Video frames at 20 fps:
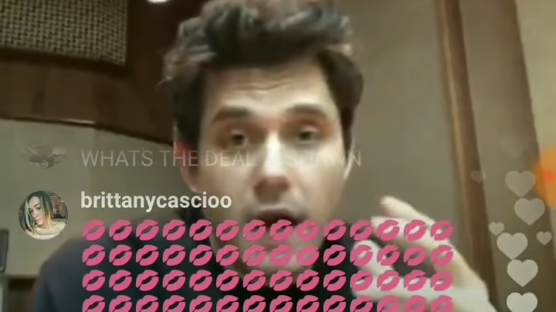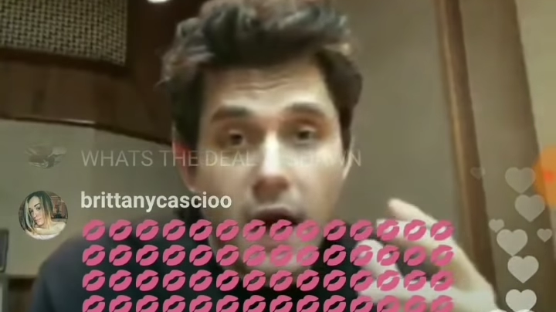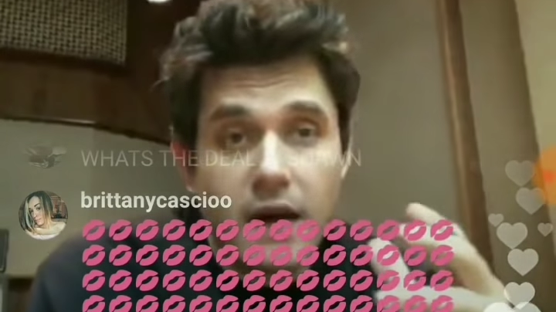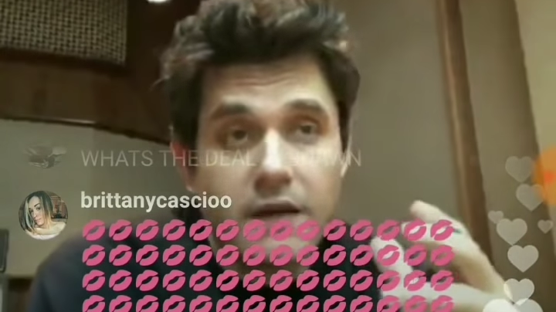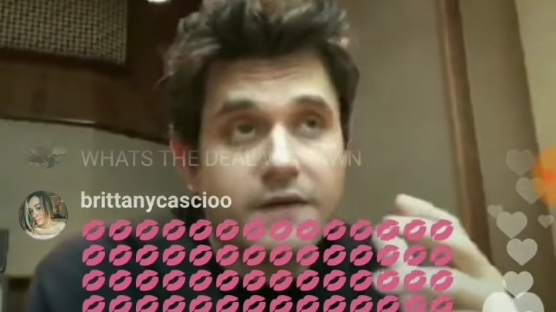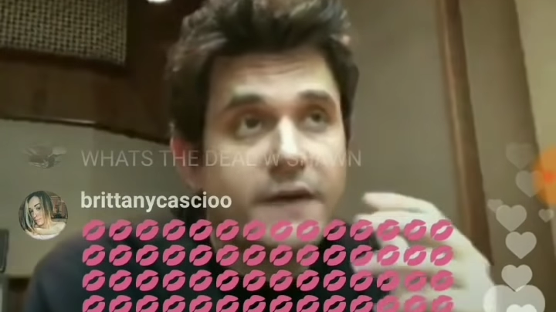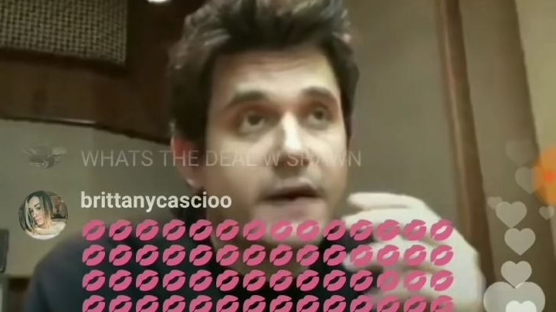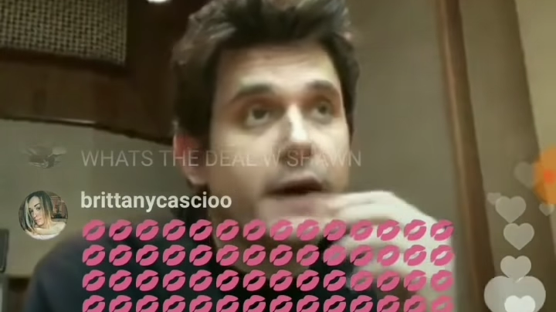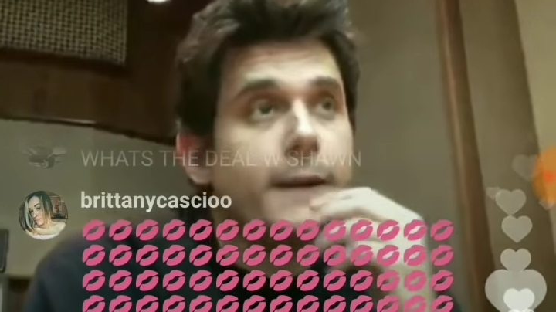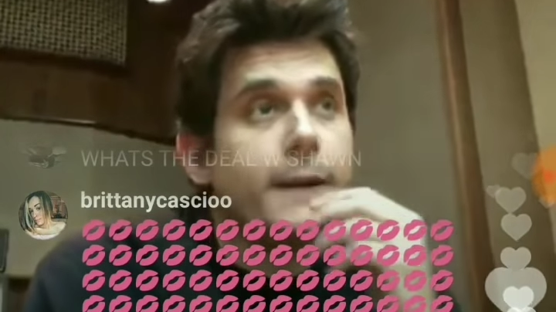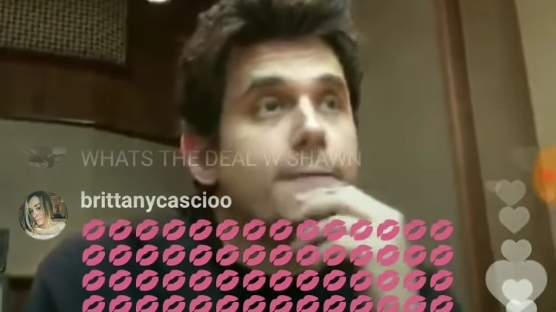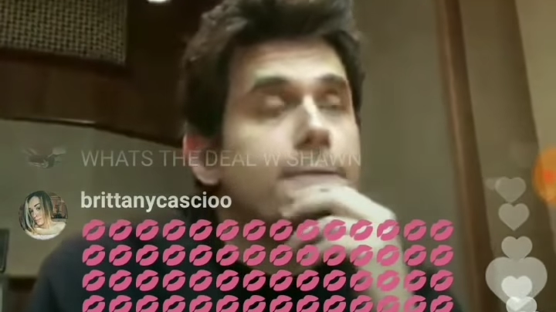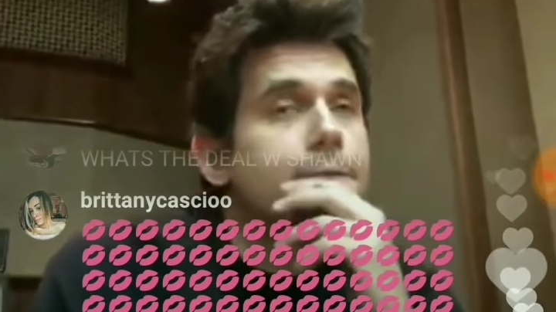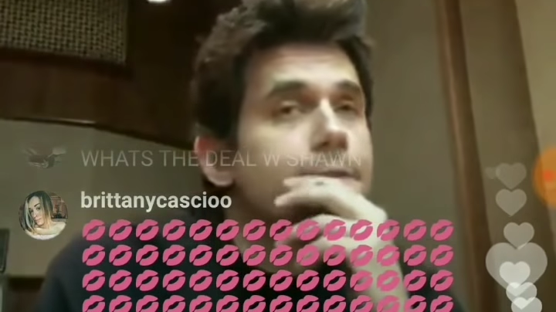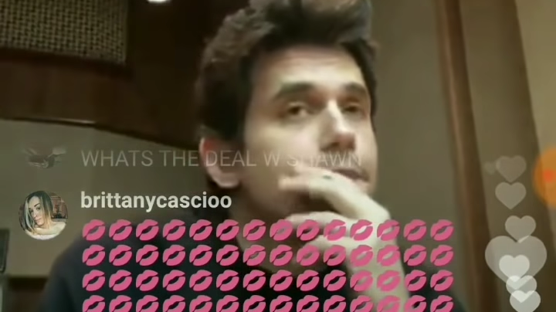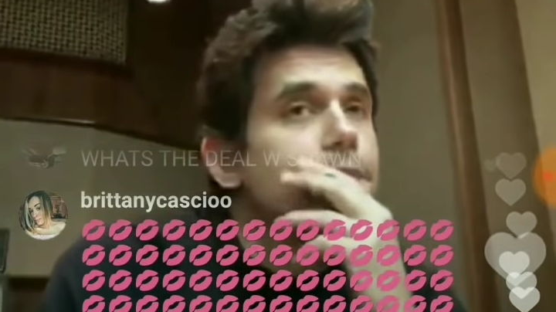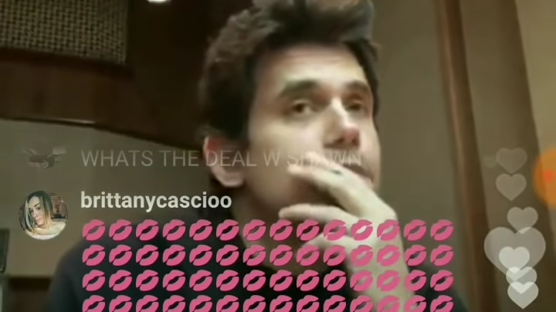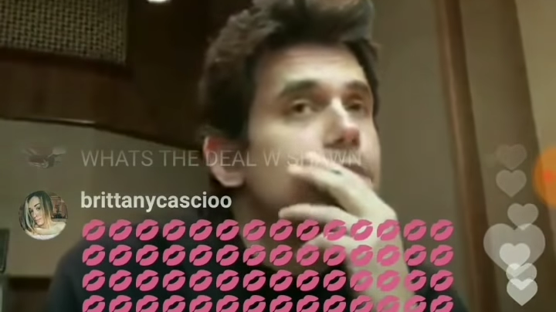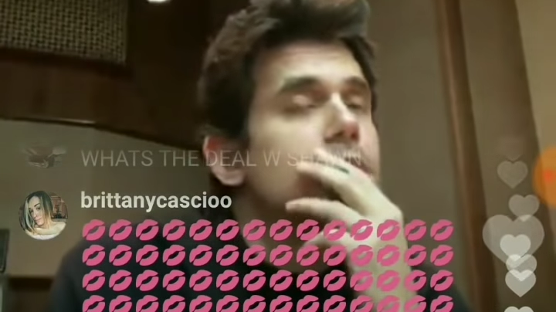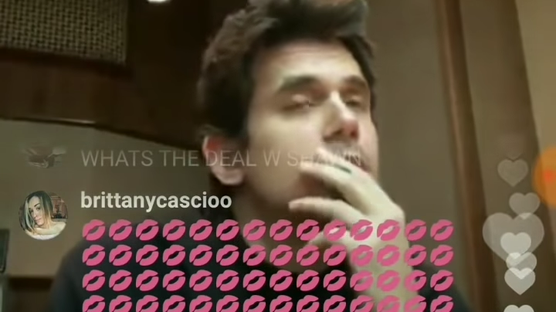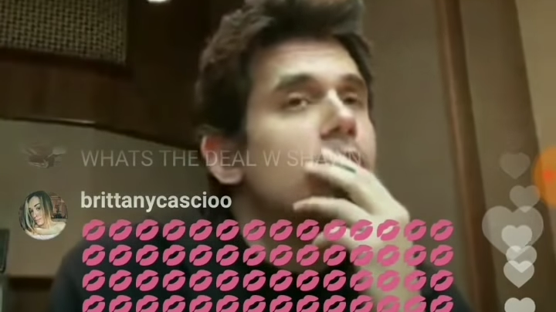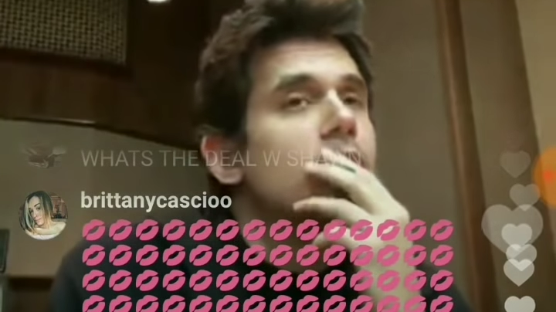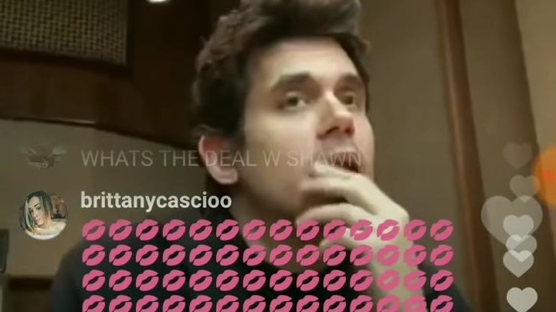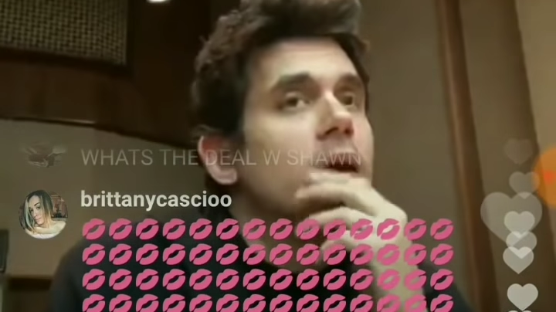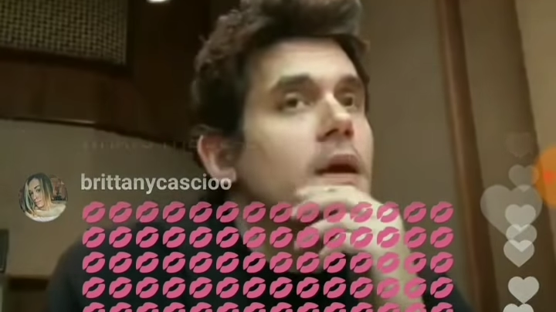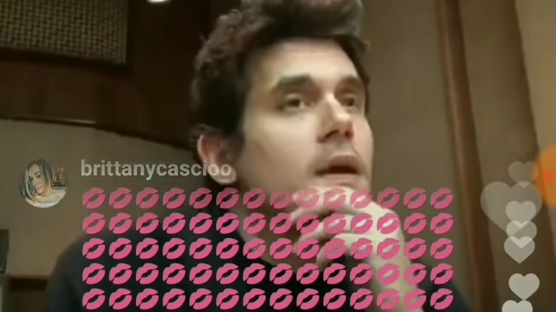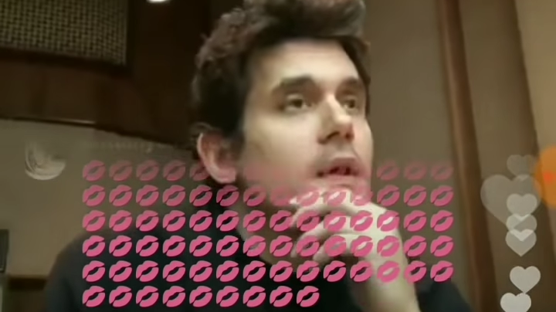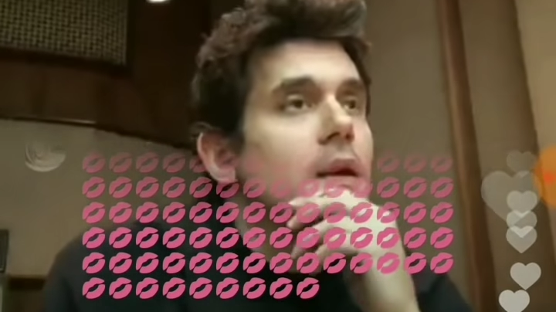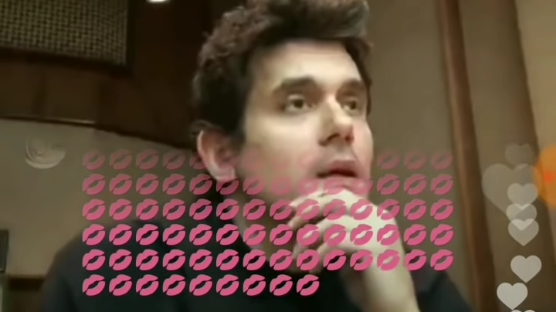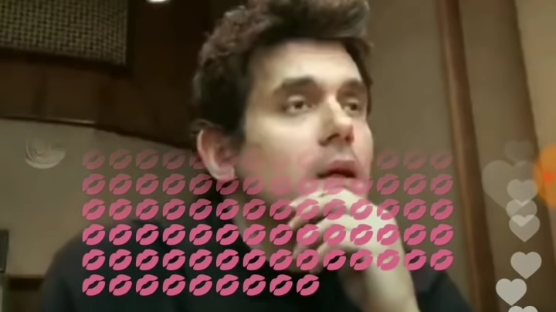modify?
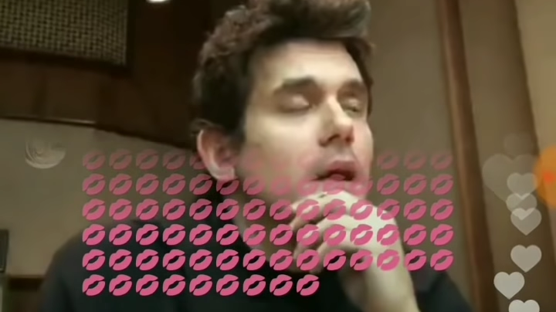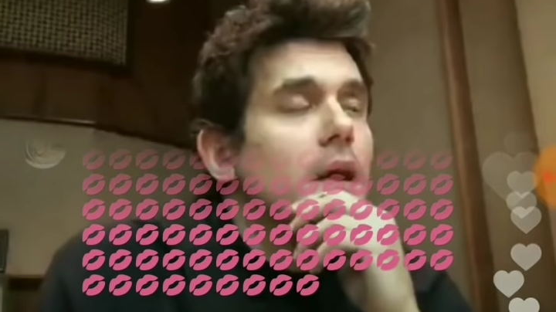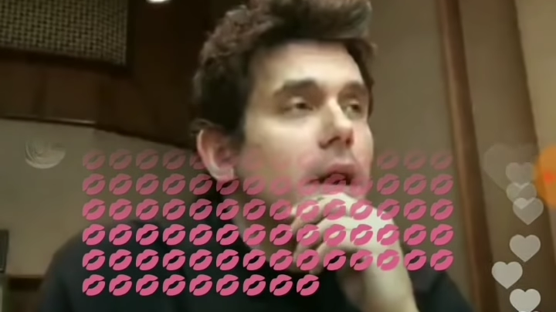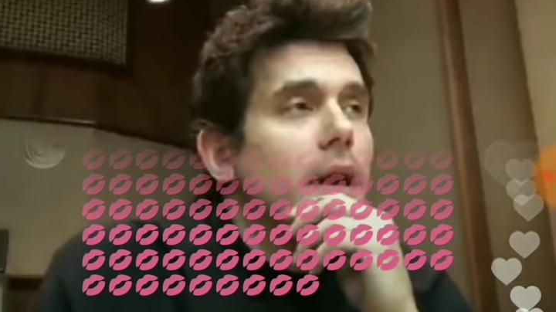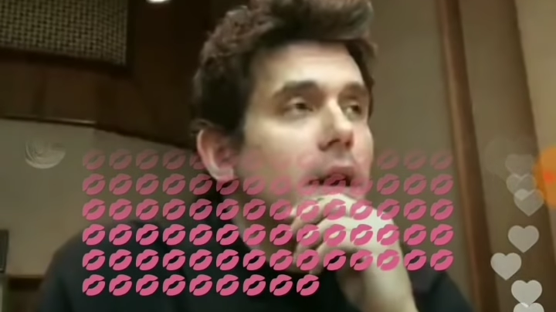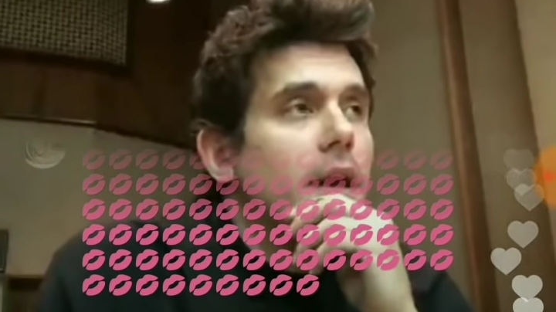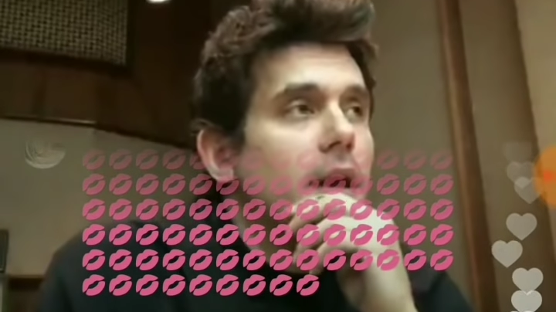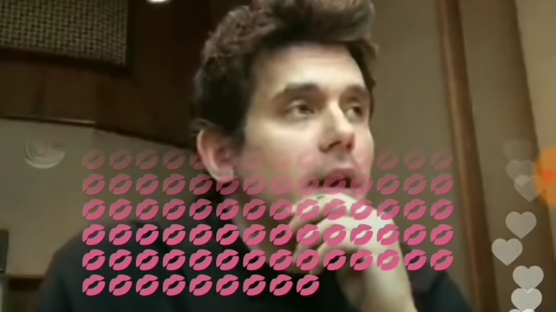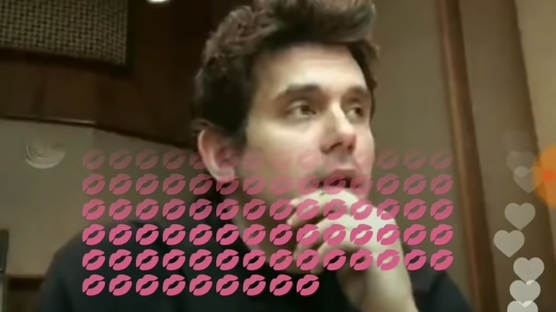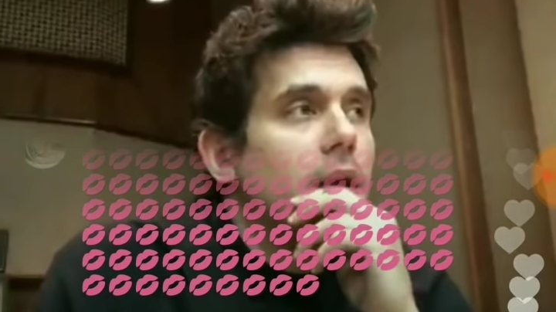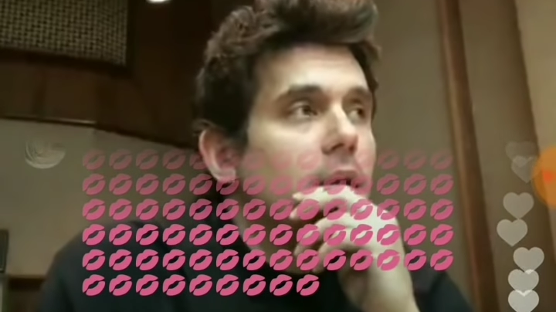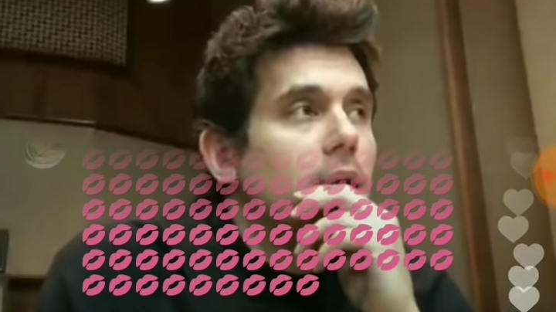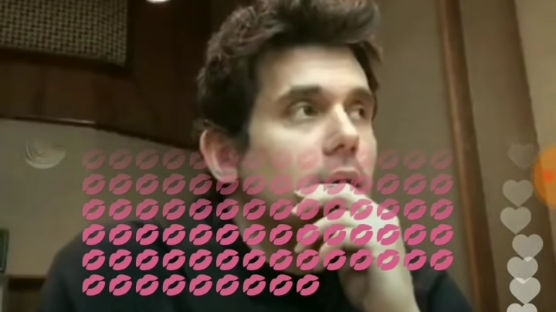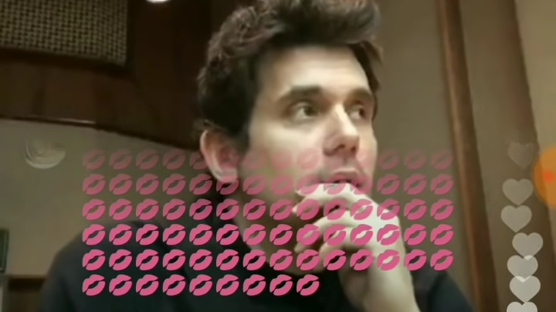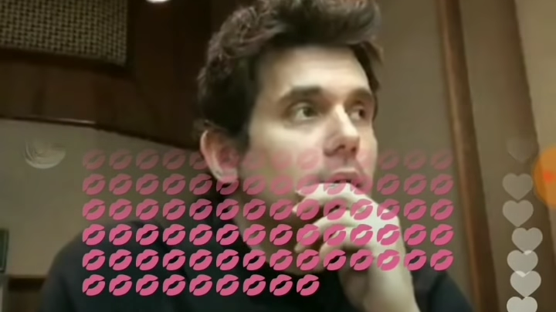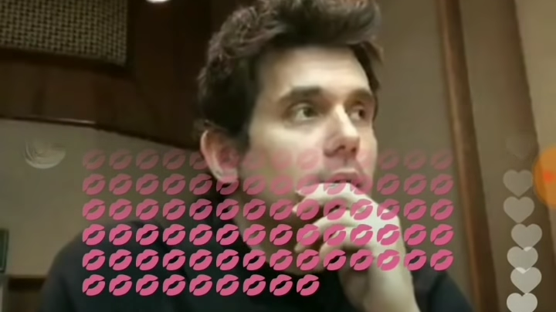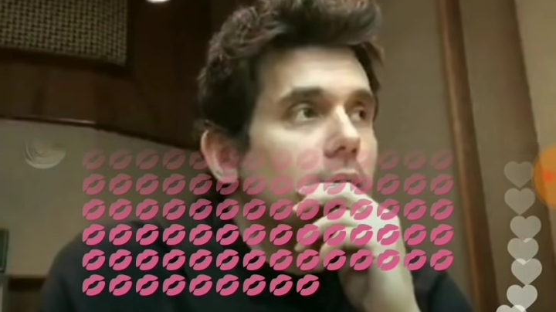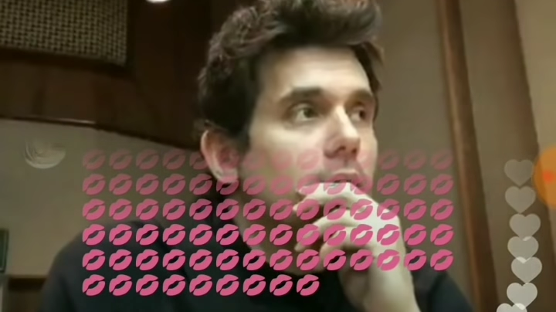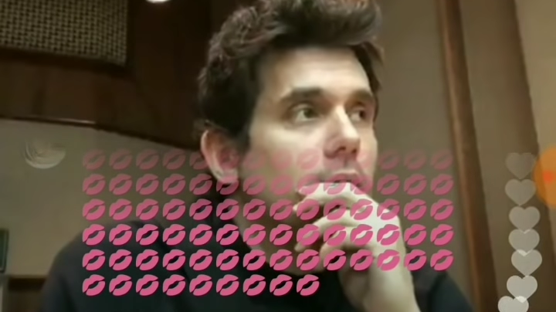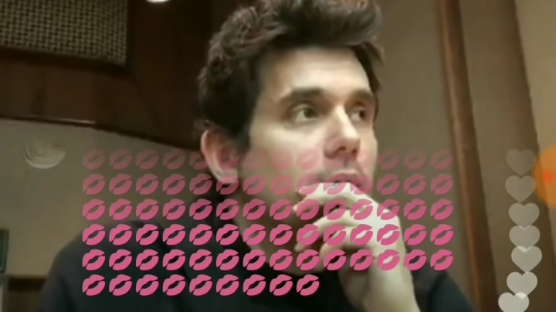And